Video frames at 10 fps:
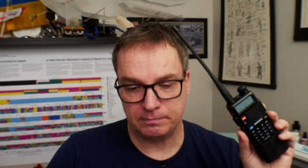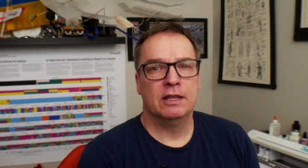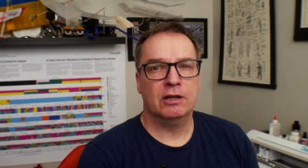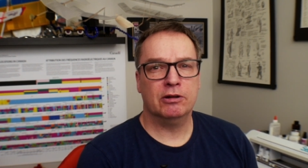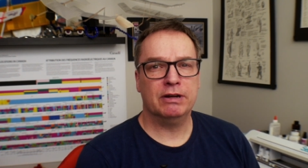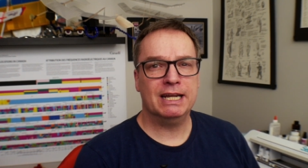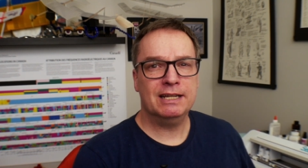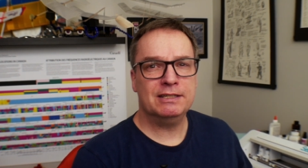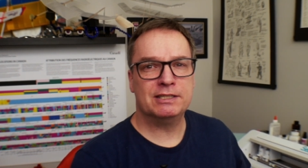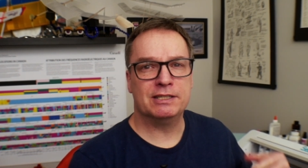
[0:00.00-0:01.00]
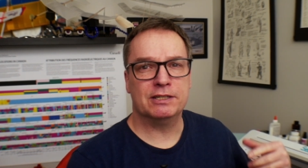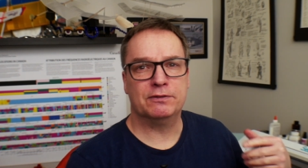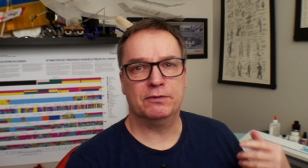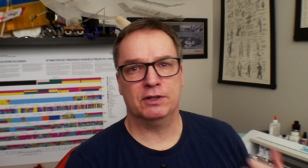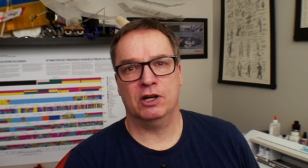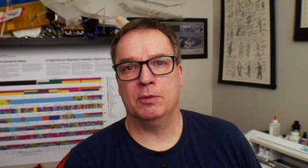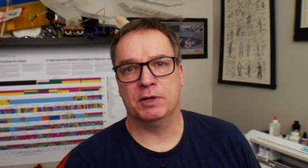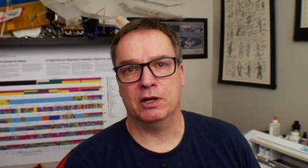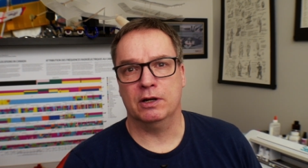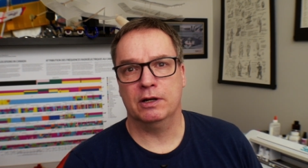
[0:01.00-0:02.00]
there is this
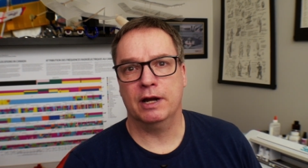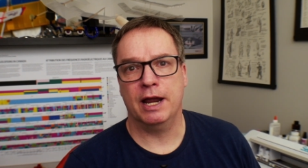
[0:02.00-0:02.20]
phenomena